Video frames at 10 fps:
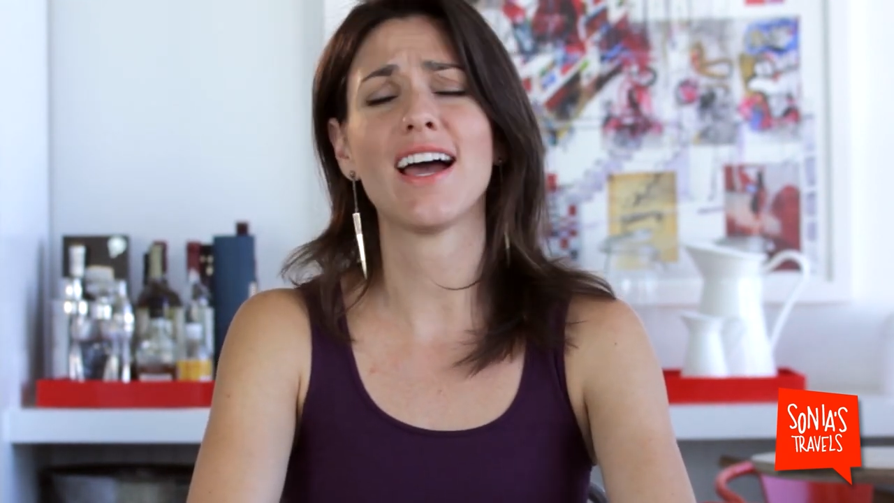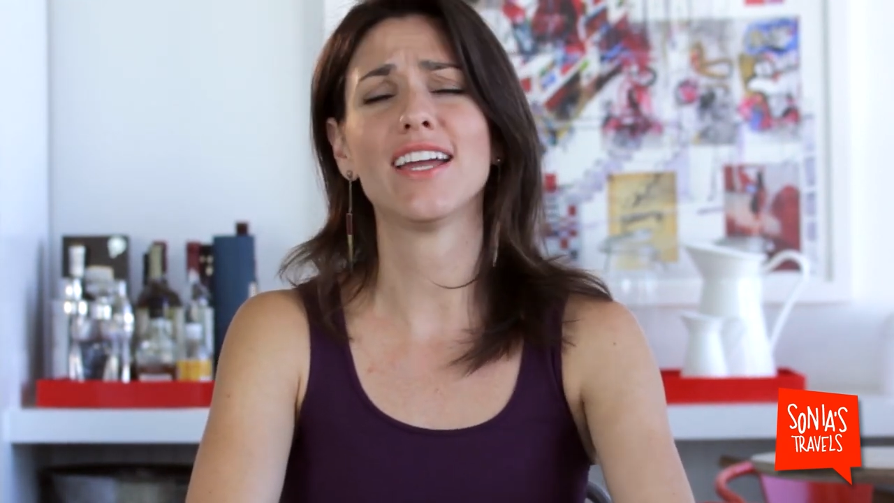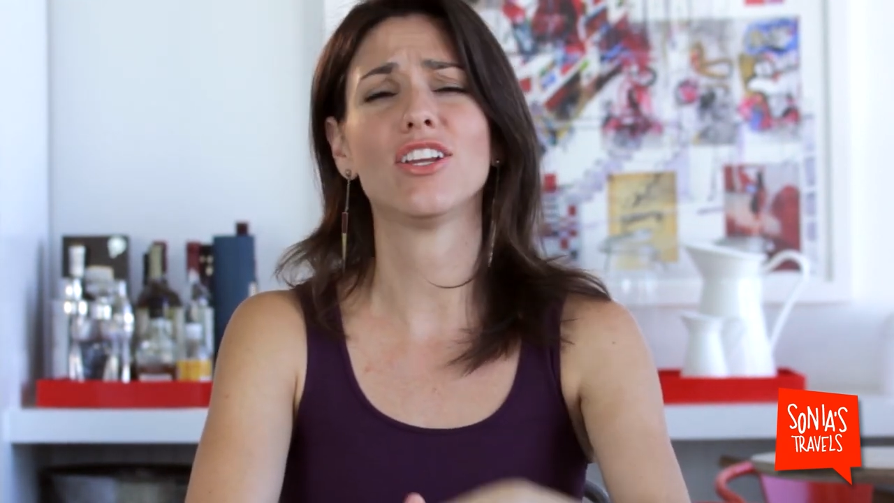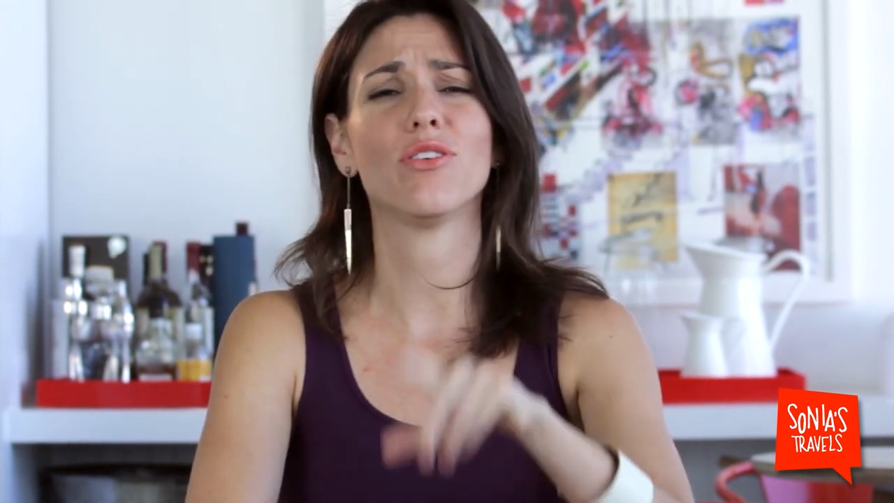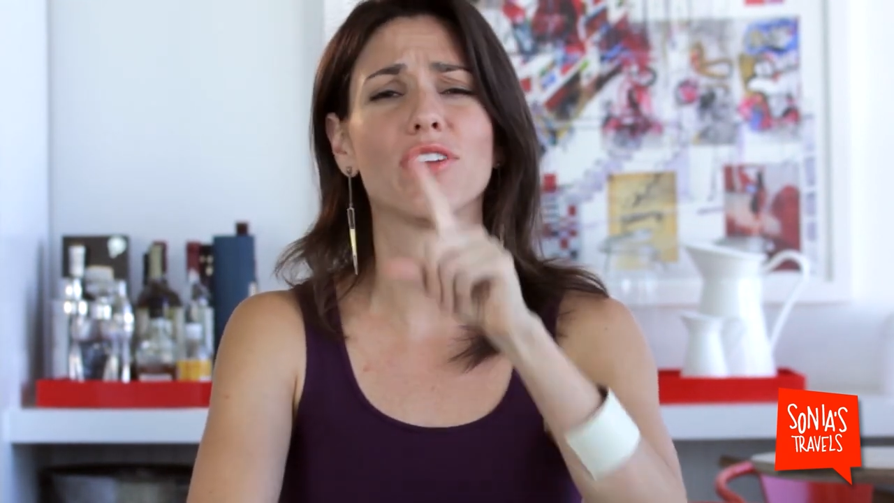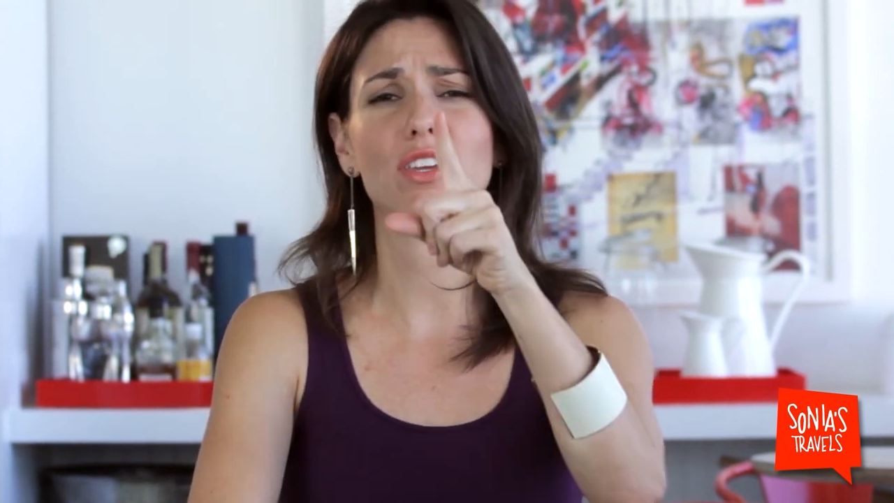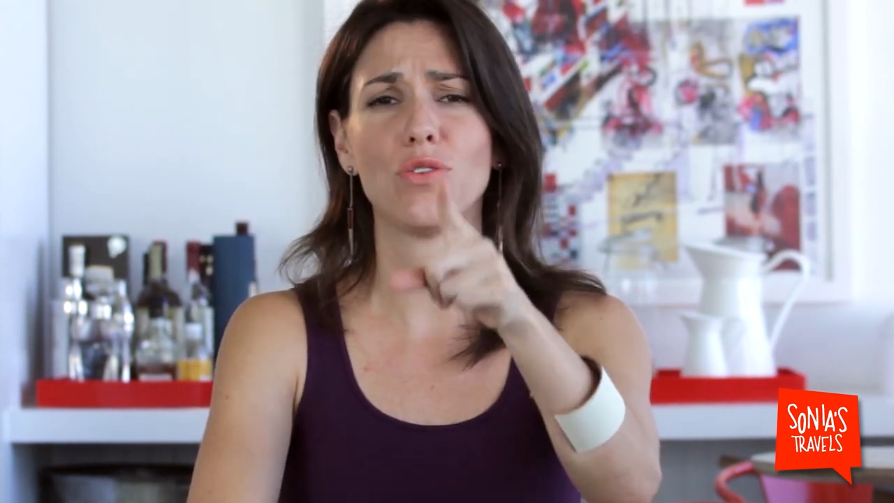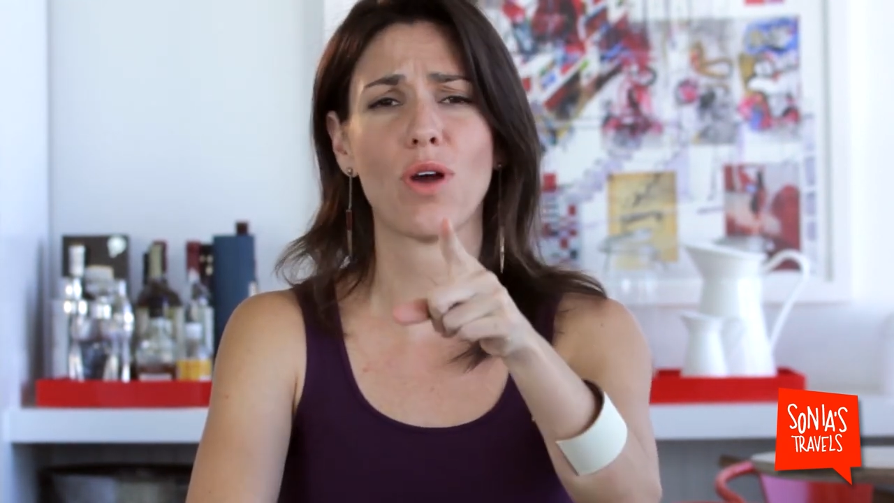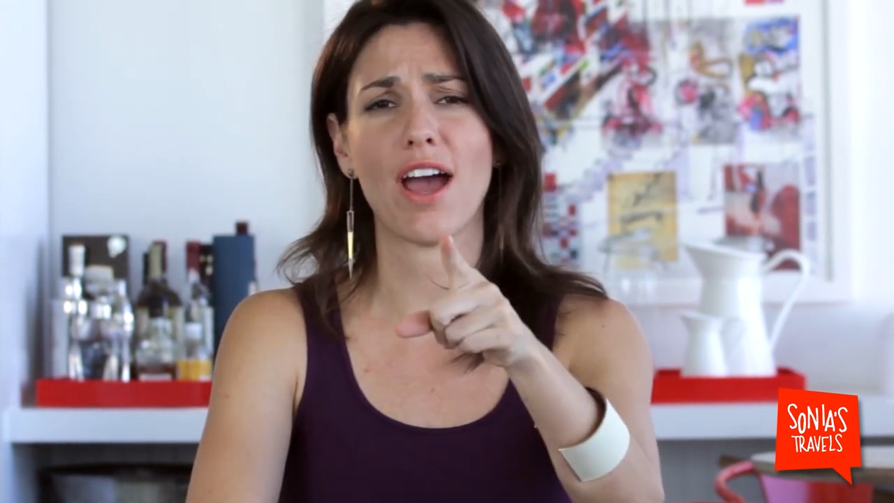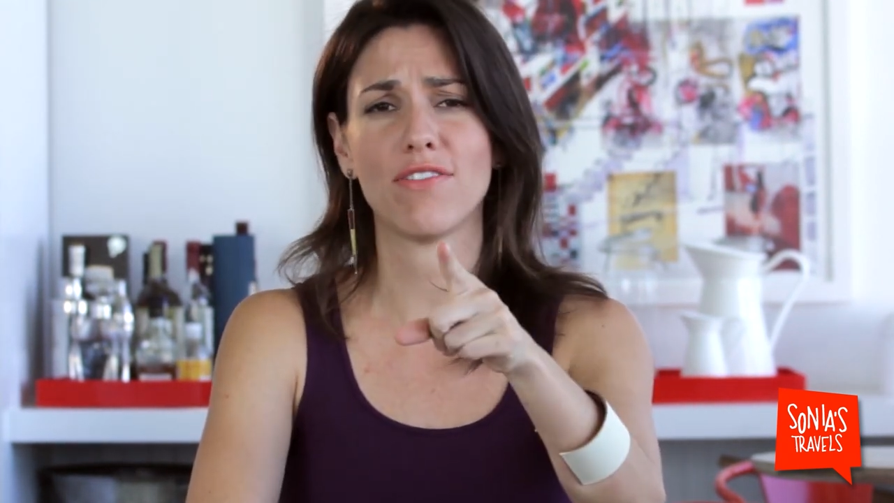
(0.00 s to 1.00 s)
I know that
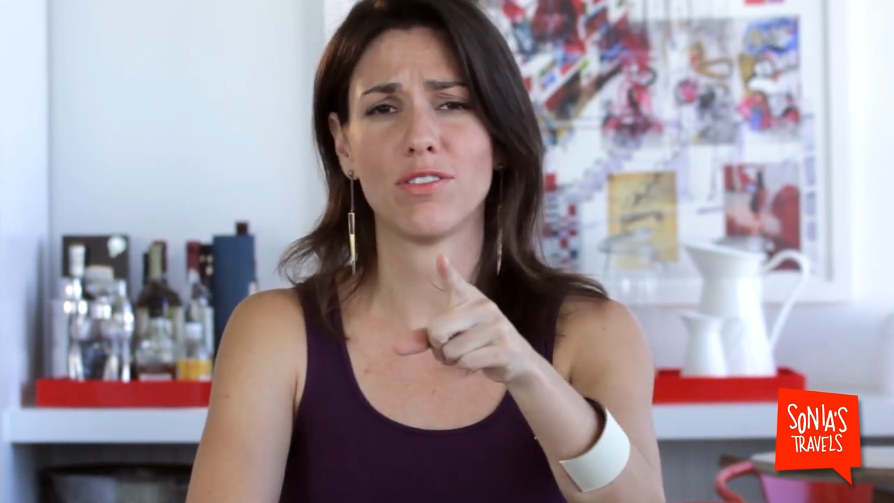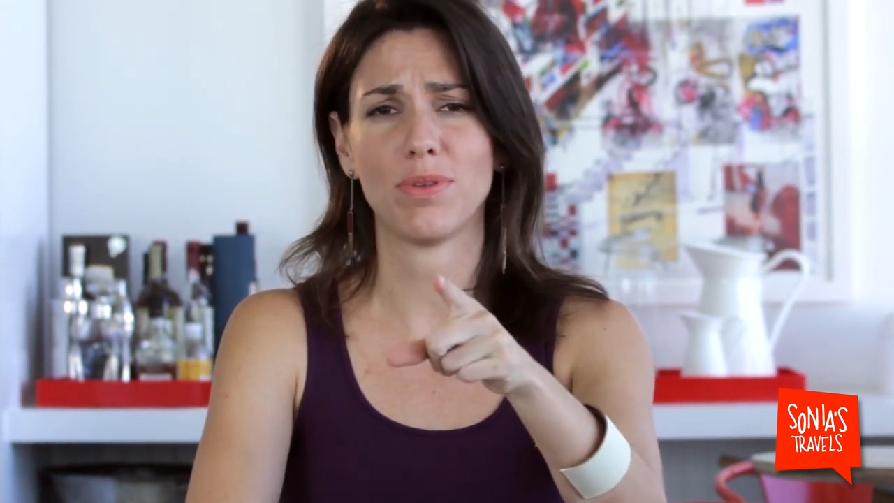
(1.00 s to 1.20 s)
you have an